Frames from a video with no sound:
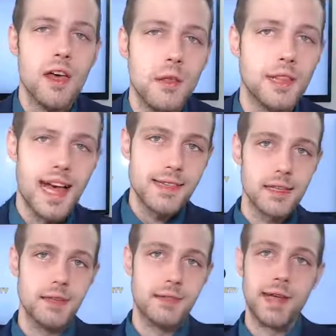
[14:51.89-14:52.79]
The last
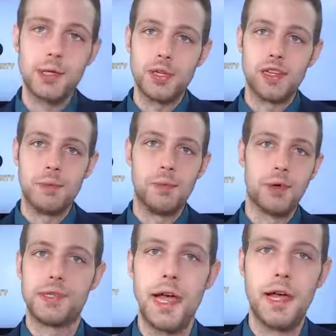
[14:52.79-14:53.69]
little section of the book is
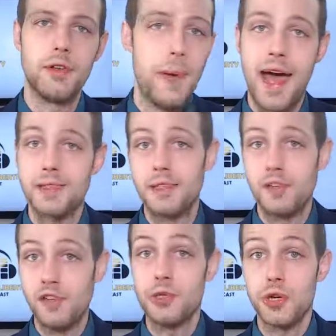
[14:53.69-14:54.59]
titled "The Past and
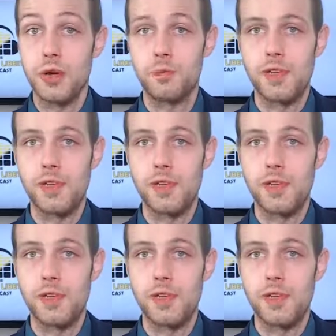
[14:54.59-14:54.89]
the Future."